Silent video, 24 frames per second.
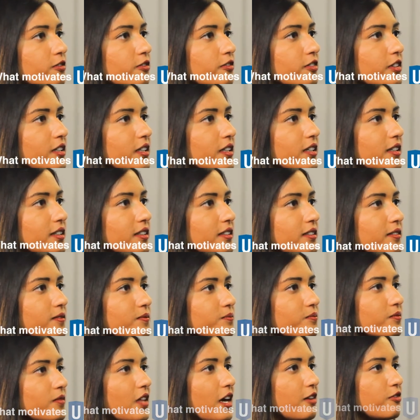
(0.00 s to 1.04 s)

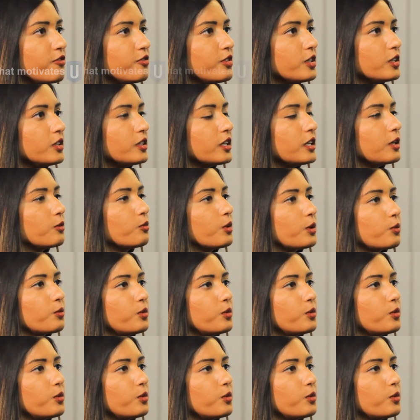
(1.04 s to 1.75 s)
that feeling when